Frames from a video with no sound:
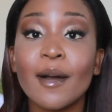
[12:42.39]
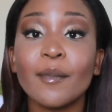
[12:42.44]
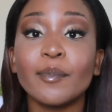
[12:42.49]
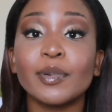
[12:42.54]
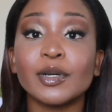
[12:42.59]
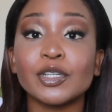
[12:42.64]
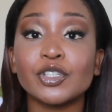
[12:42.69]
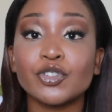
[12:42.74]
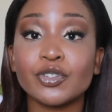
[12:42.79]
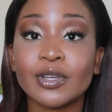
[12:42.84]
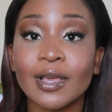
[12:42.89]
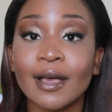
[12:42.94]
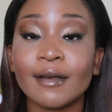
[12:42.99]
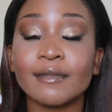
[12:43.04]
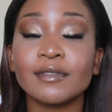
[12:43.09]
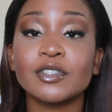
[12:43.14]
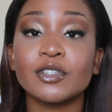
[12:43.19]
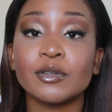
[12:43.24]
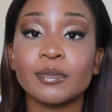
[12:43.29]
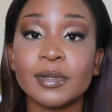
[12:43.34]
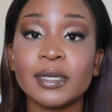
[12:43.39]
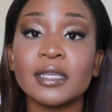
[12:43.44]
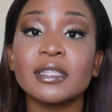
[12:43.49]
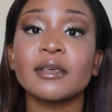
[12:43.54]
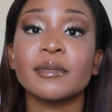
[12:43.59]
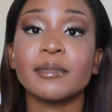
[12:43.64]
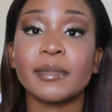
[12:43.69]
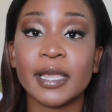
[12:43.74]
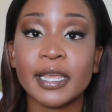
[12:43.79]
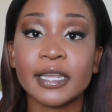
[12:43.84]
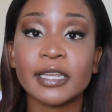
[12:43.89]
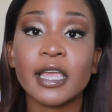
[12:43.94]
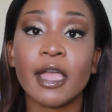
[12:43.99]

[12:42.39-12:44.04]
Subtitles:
but you have to be the main